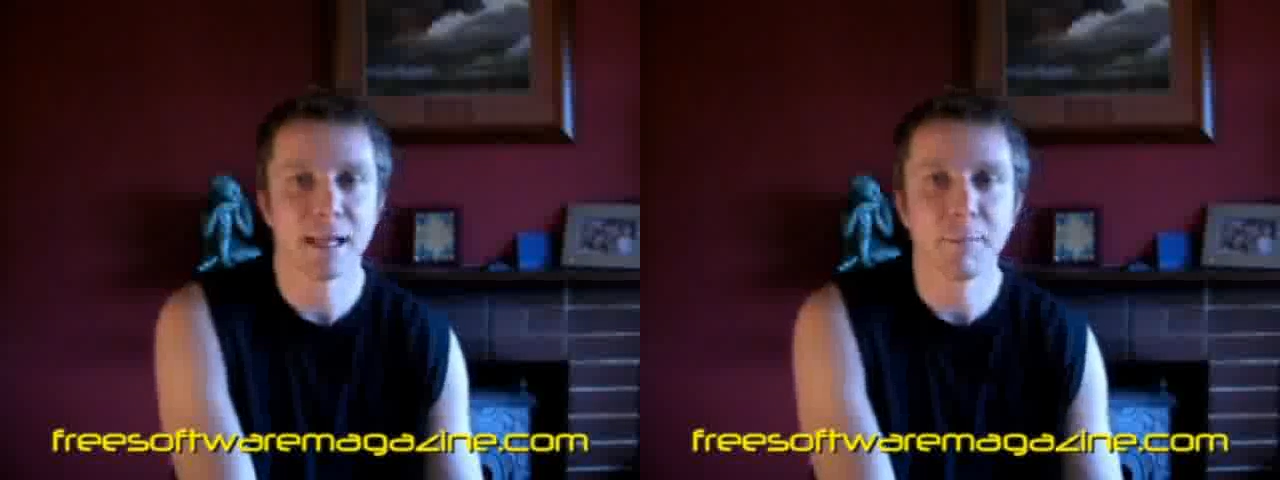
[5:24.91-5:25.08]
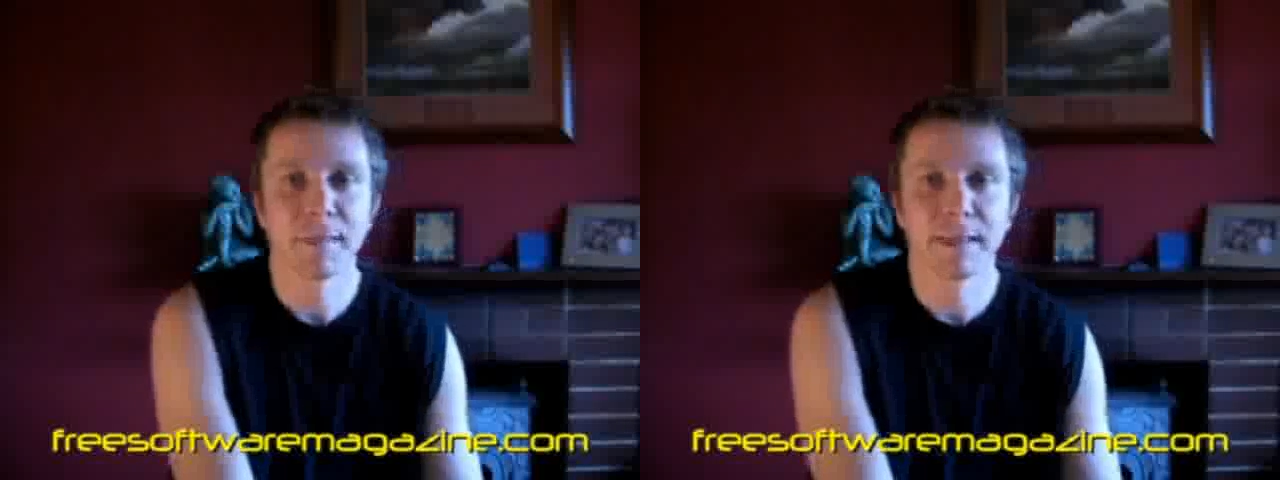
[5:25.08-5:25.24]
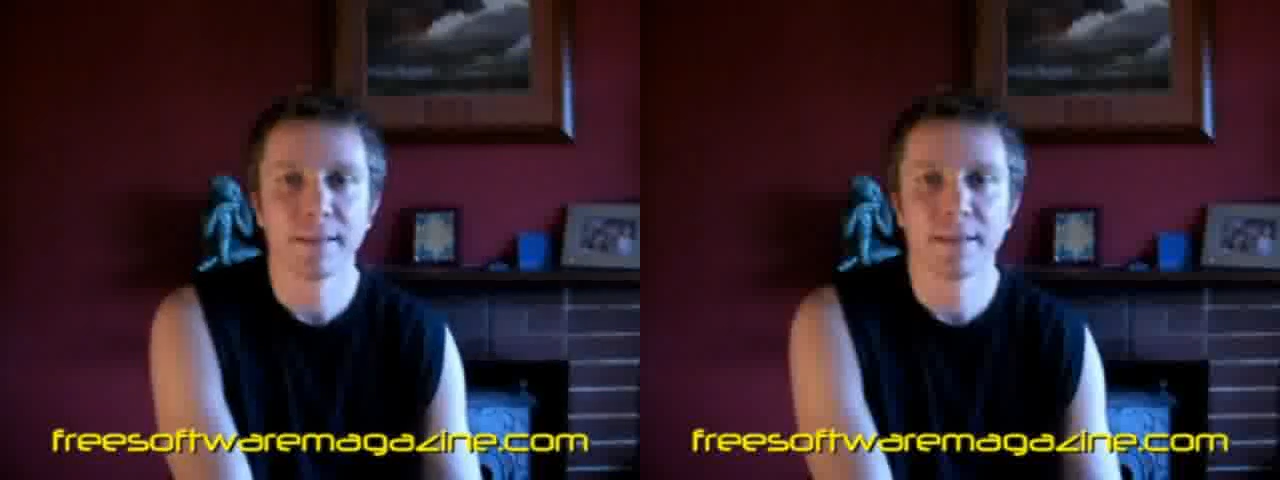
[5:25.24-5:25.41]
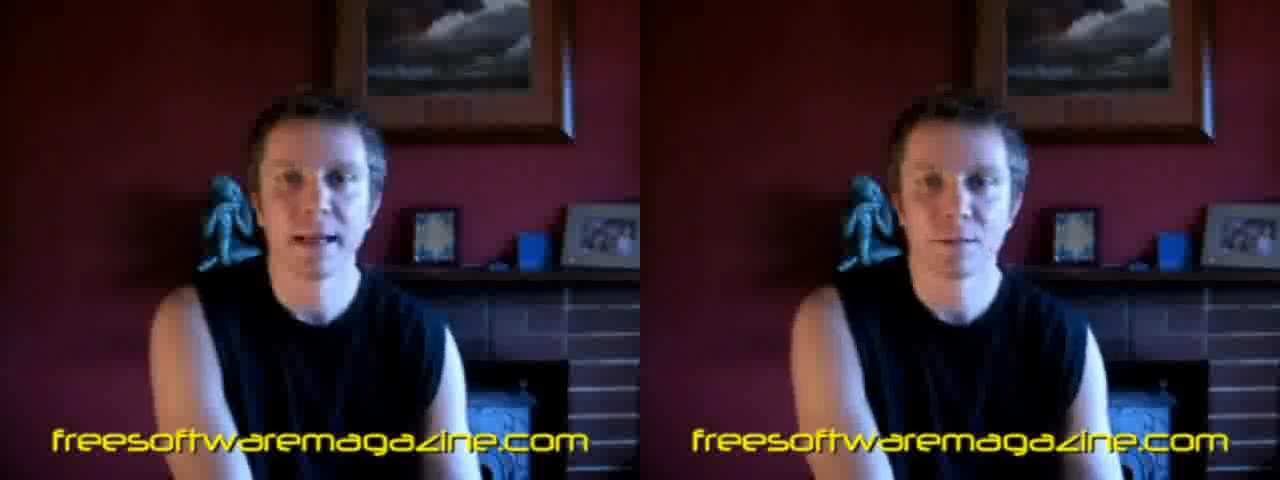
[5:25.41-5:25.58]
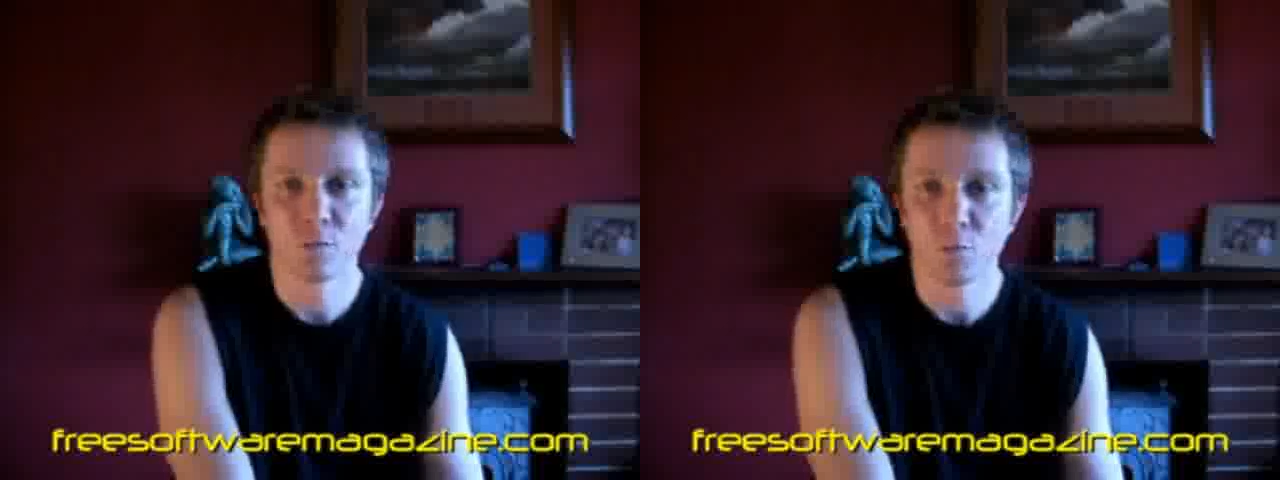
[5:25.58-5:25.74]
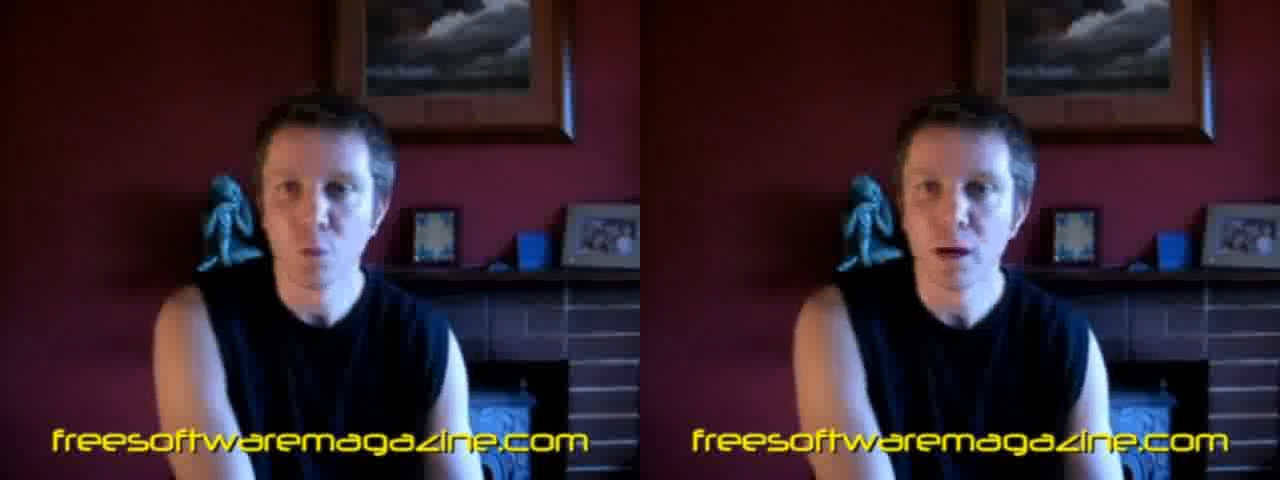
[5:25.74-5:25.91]
something
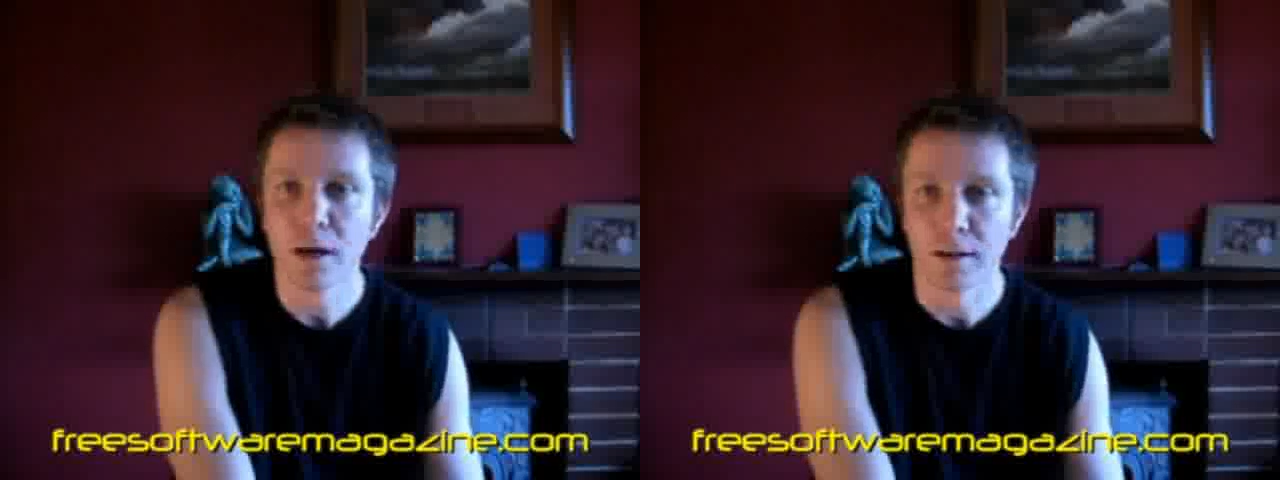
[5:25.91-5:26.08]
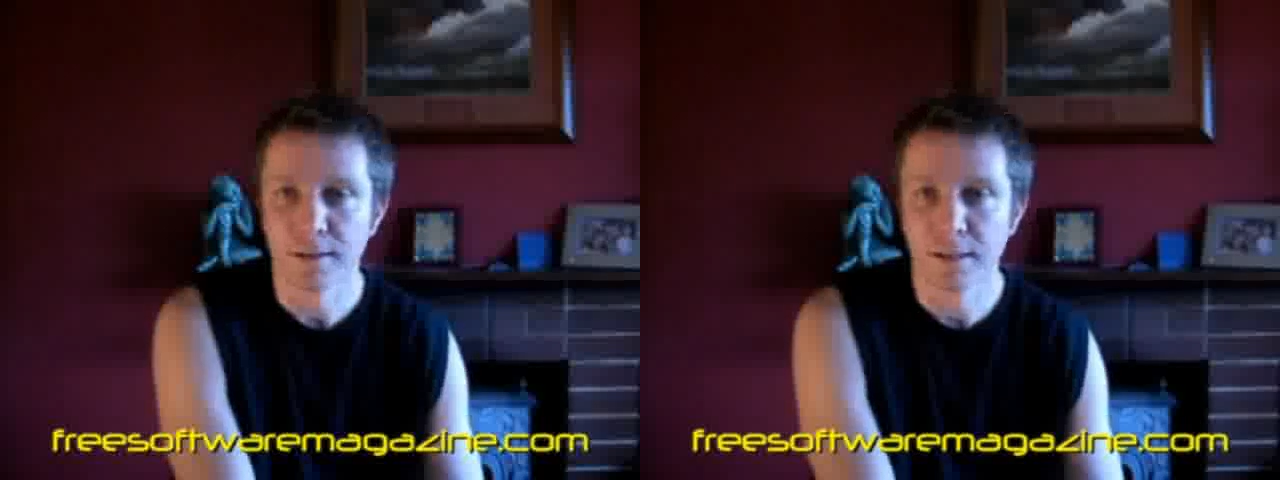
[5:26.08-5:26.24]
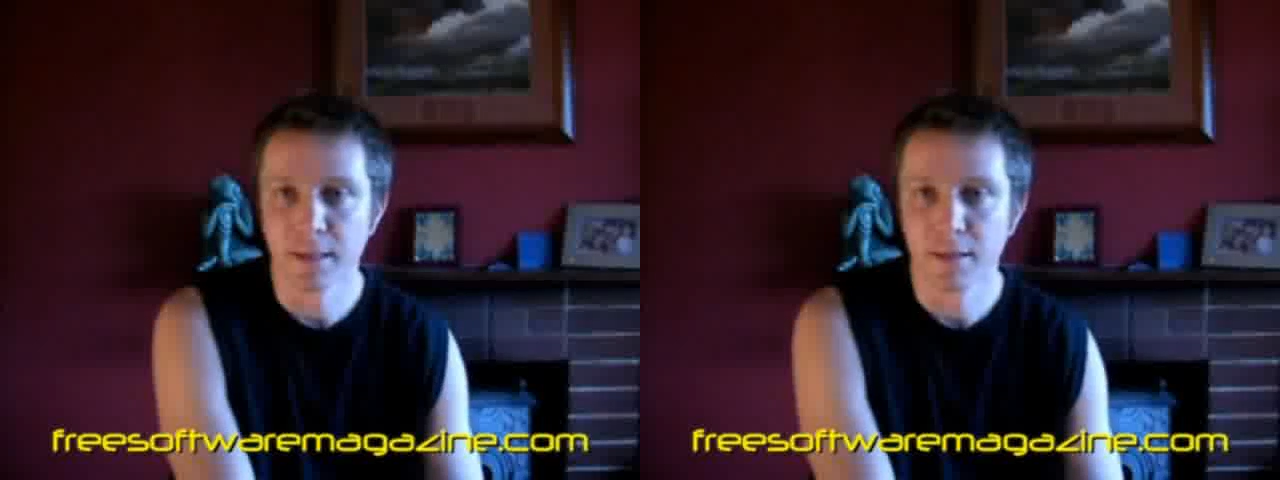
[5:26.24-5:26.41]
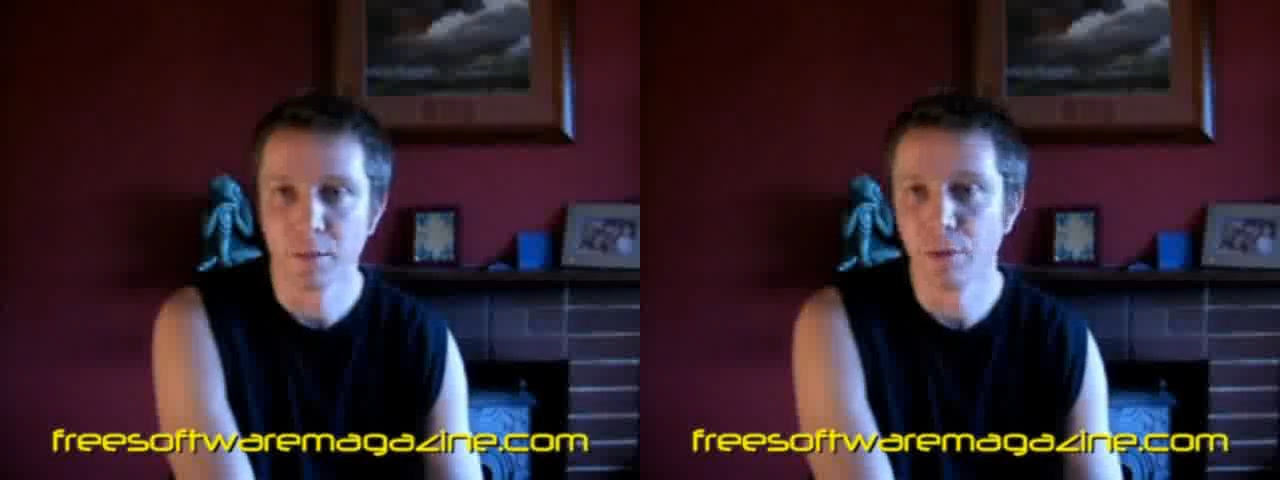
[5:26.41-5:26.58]
that works